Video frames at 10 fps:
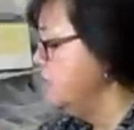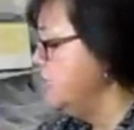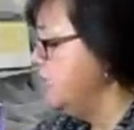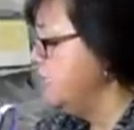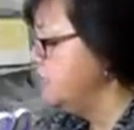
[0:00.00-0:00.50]

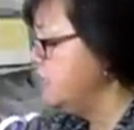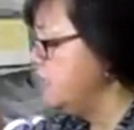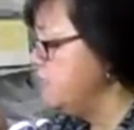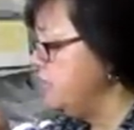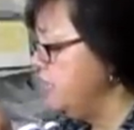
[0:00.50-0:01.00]
that
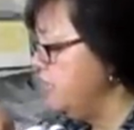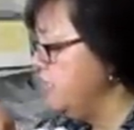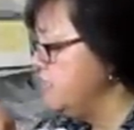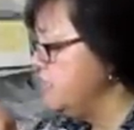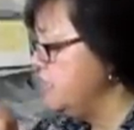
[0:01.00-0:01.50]
come in
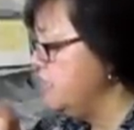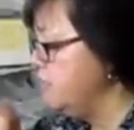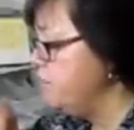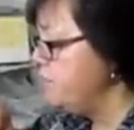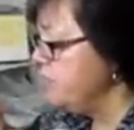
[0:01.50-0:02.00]
handy.
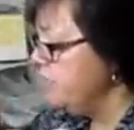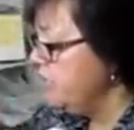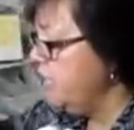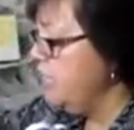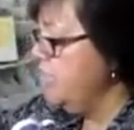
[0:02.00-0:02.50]

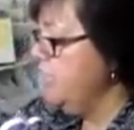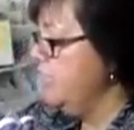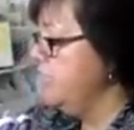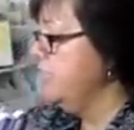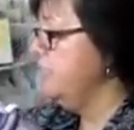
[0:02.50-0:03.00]

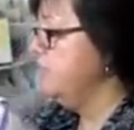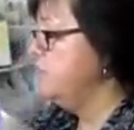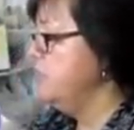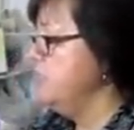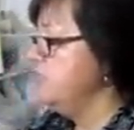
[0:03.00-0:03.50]
And I think
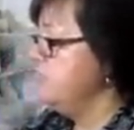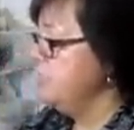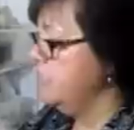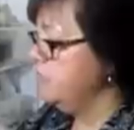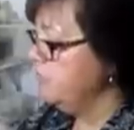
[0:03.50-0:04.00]
one other
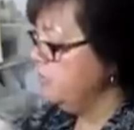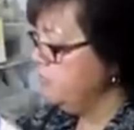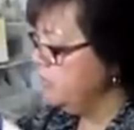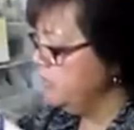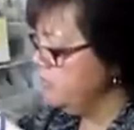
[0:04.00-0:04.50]
thing I really
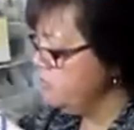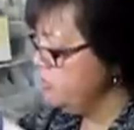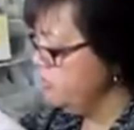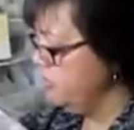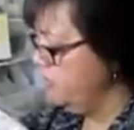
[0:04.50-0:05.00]
wanted to
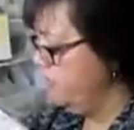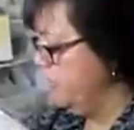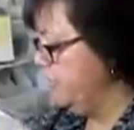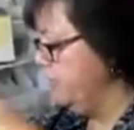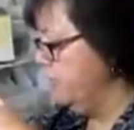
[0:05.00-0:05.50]
show you, if I
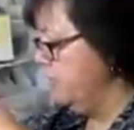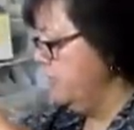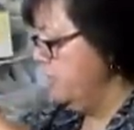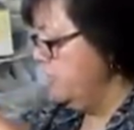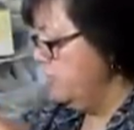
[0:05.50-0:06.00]
can
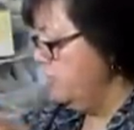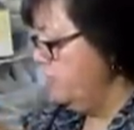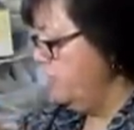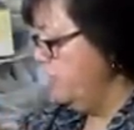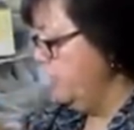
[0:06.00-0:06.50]

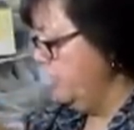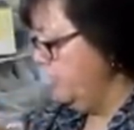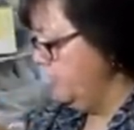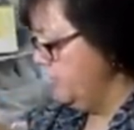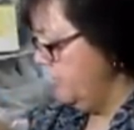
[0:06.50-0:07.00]

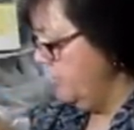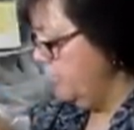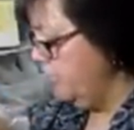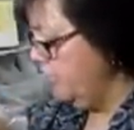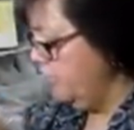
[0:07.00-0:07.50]
find
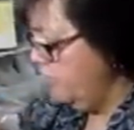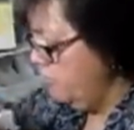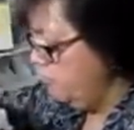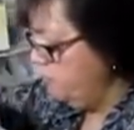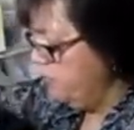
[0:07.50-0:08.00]
it.
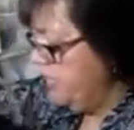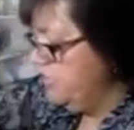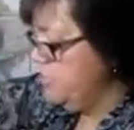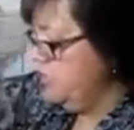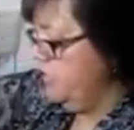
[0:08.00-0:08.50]
Oh,
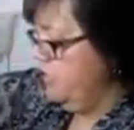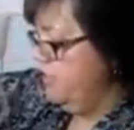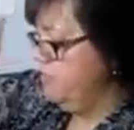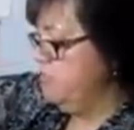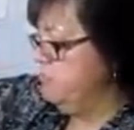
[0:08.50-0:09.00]
actually I
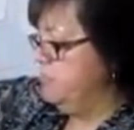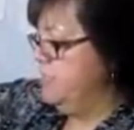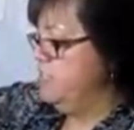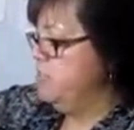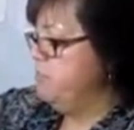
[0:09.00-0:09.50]
have some blender